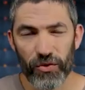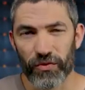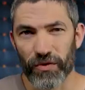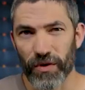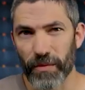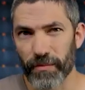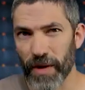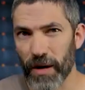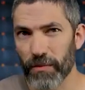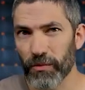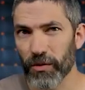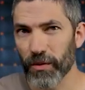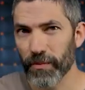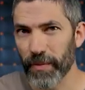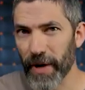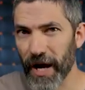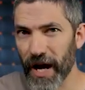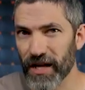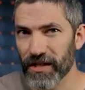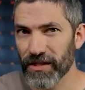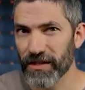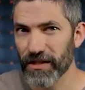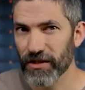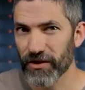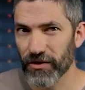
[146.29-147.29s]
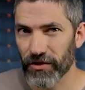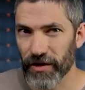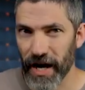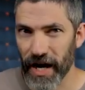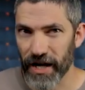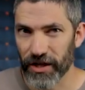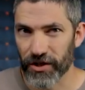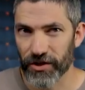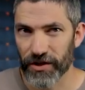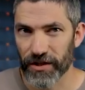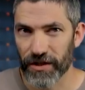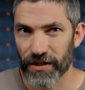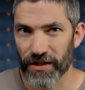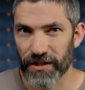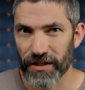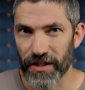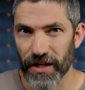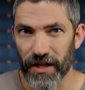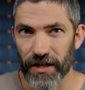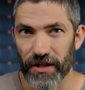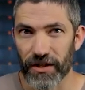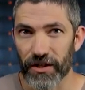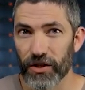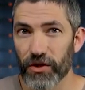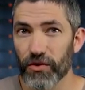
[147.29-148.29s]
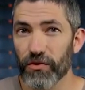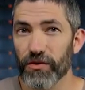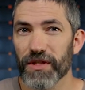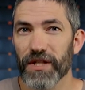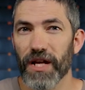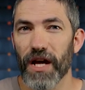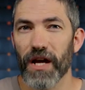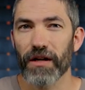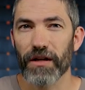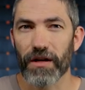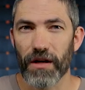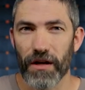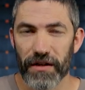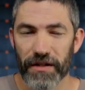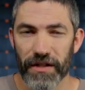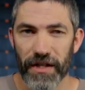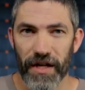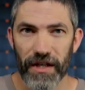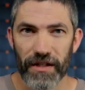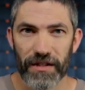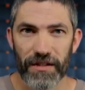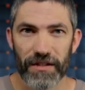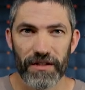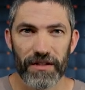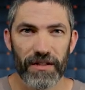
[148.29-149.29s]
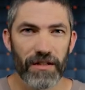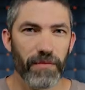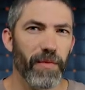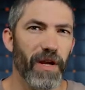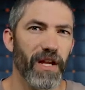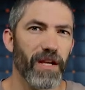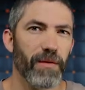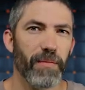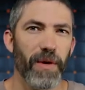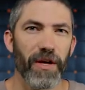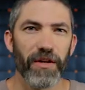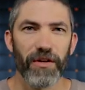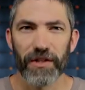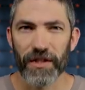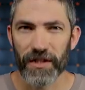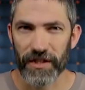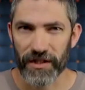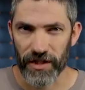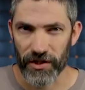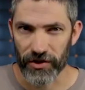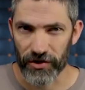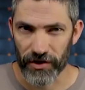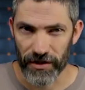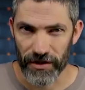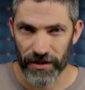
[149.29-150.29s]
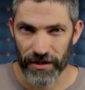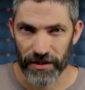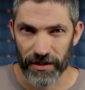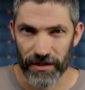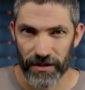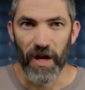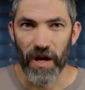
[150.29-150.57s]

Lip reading: remember past interactions and use that context to make better decisions.